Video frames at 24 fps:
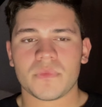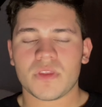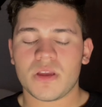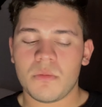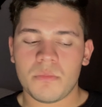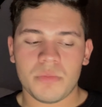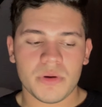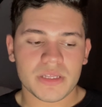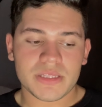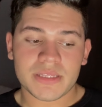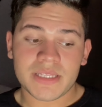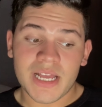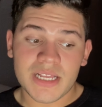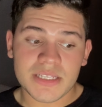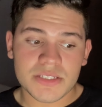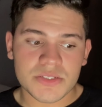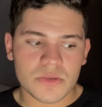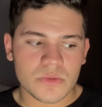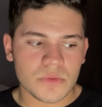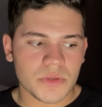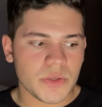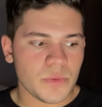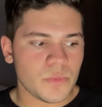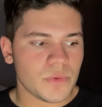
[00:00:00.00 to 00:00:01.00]
But that's
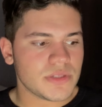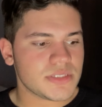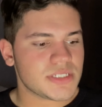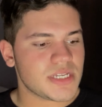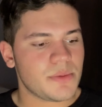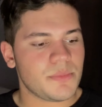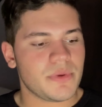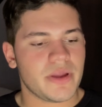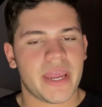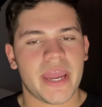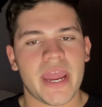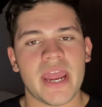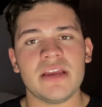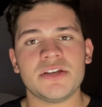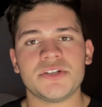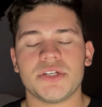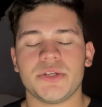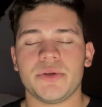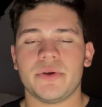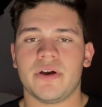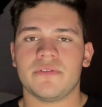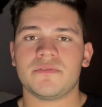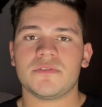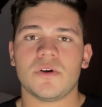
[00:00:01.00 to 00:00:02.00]
only one-time occasion.
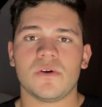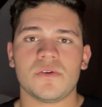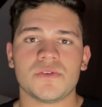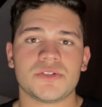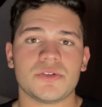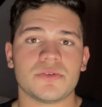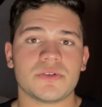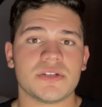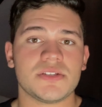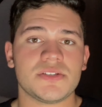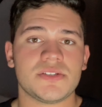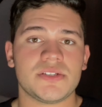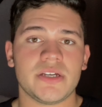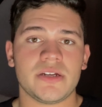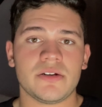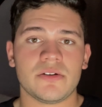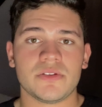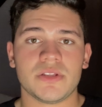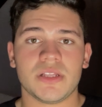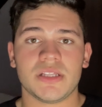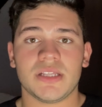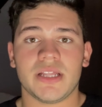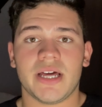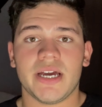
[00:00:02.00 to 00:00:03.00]
You have to also consider
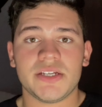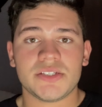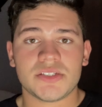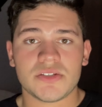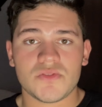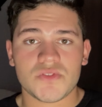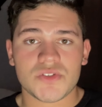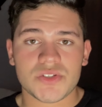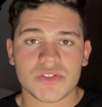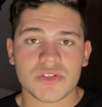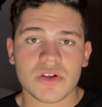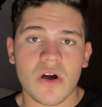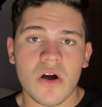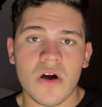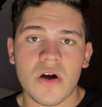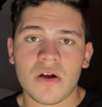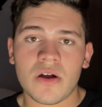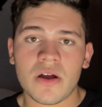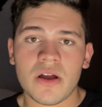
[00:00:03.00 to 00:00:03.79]
the likes of the song.